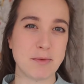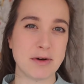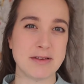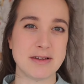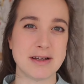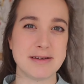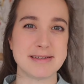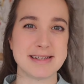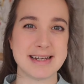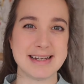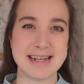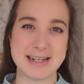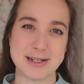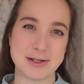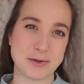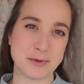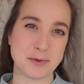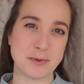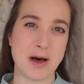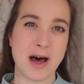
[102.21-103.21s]
one of those
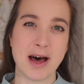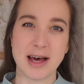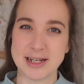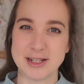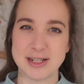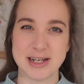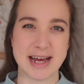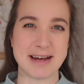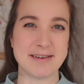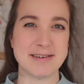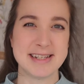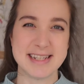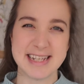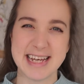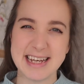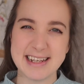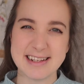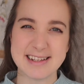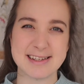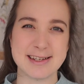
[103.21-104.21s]
little high chair seats.